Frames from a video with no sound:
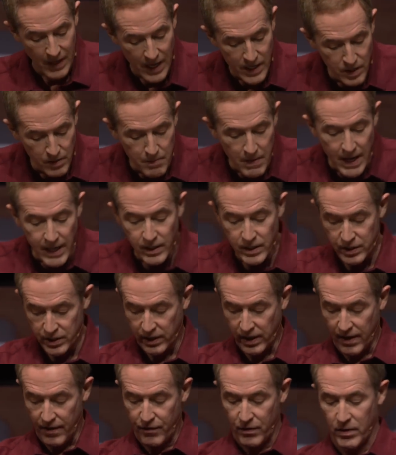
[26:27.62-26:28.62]
And you may
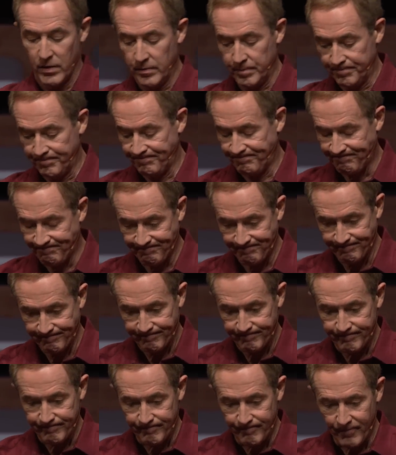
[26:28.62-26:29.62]
discover
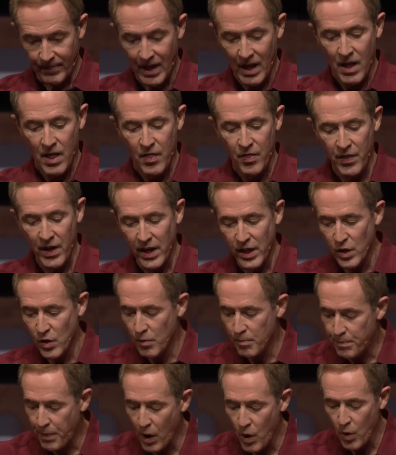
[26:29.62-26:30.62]
that
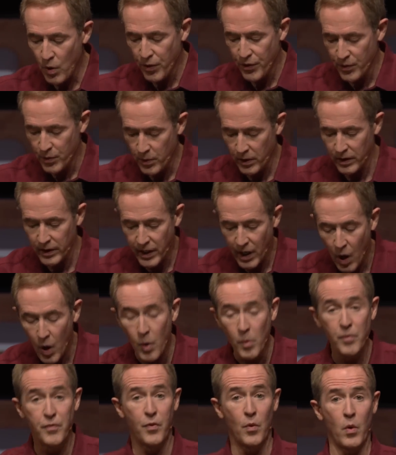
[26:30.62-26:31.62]
you both really
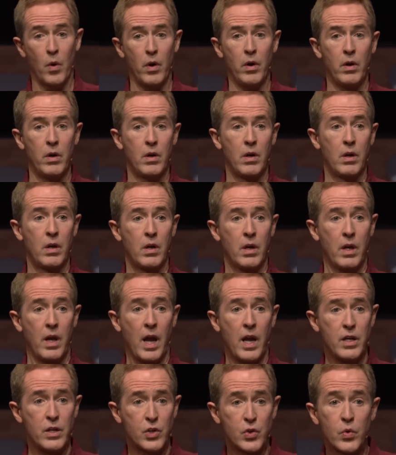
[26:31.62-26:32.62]
hope for
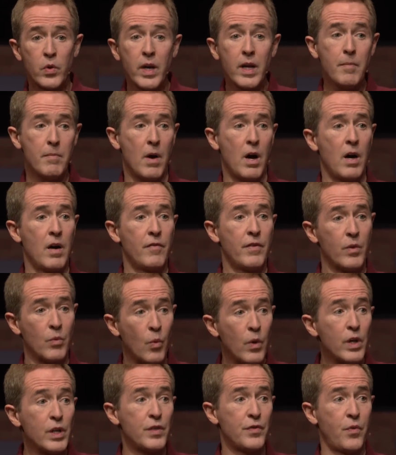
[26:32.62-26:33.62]
and dream of
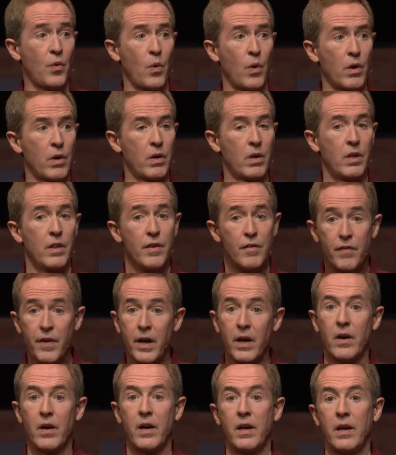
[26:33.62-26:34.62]
and wish for the
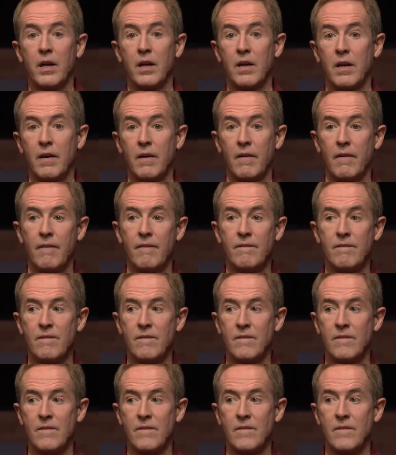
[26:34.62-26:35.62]
very
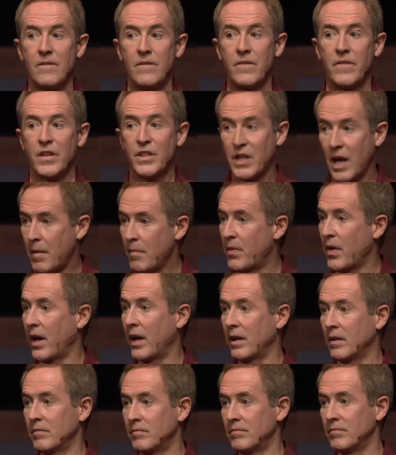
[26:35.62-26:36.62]
same
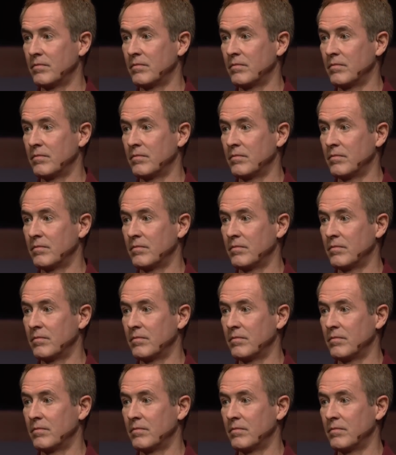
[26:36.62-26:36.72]
thing.